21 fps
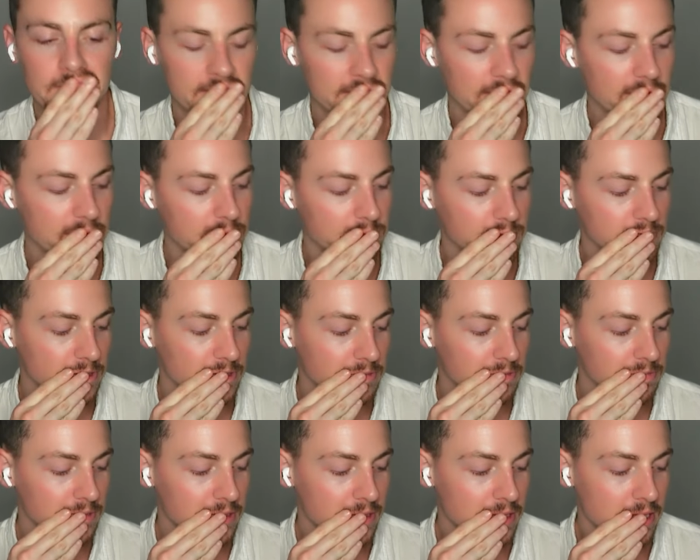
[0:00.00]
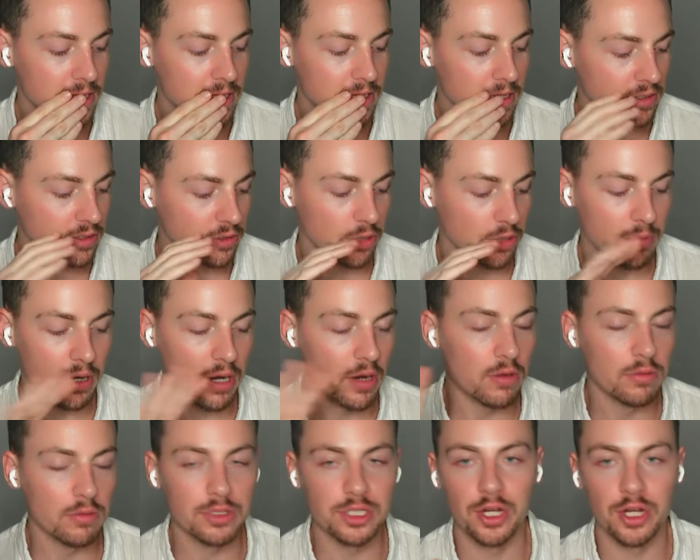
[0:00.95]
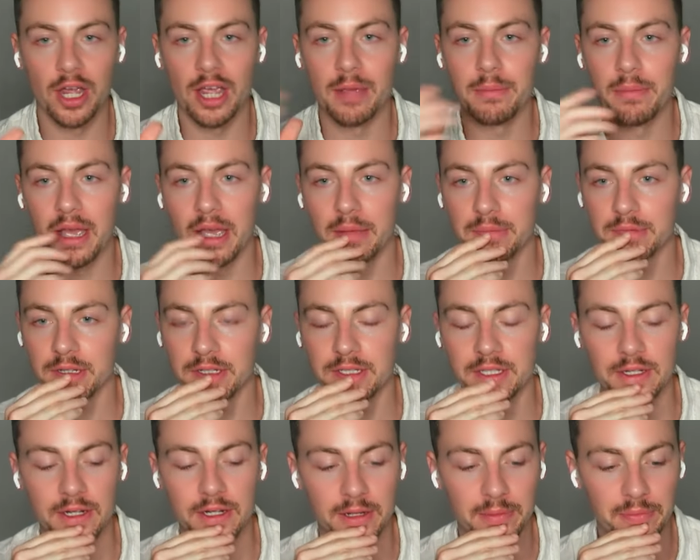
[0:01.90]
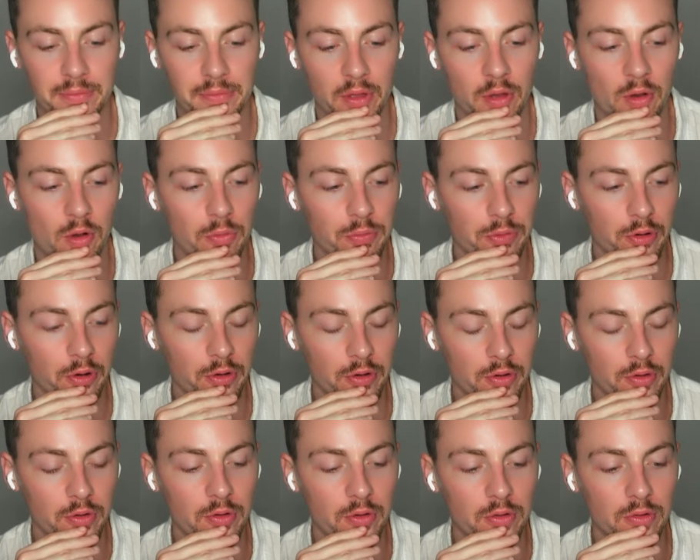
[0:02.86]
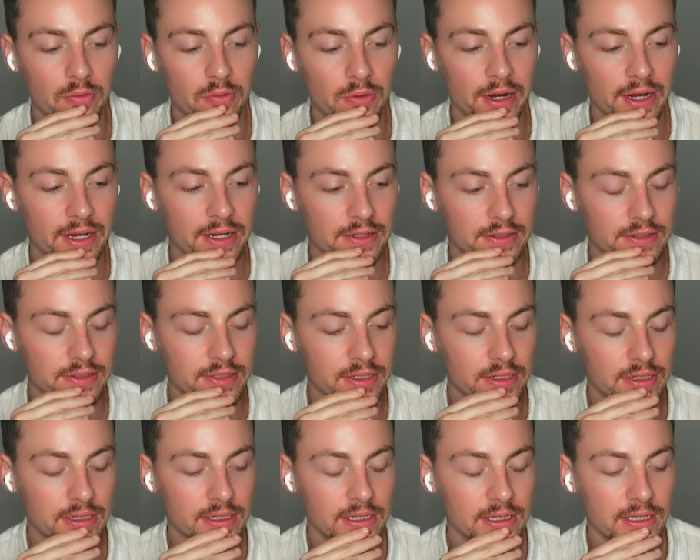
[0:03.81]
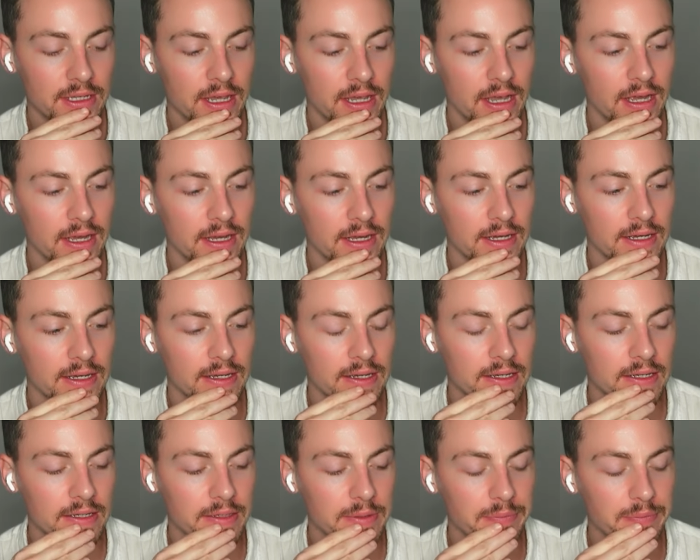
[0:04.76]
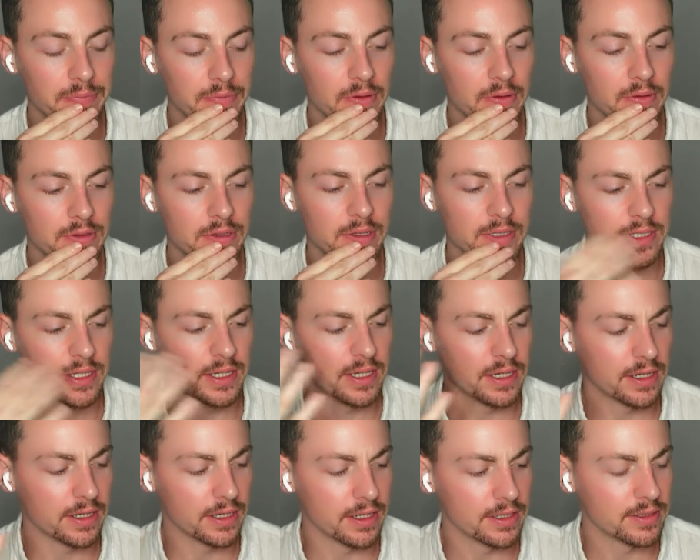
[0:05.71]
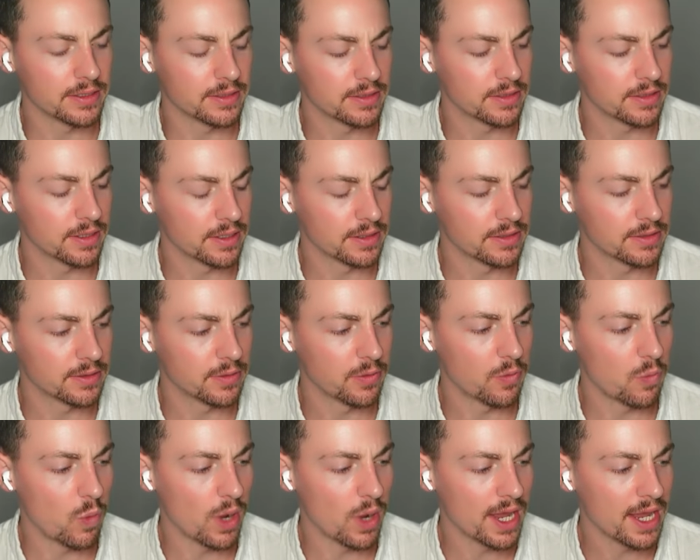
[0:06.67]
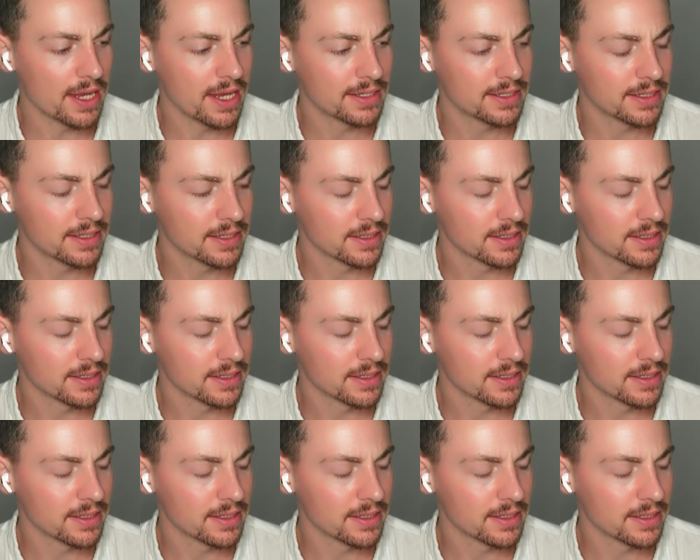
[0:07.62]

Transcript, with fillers: Interesting. Yeah, because I got my whole GI mapped. I did the whole protocol around it's weed,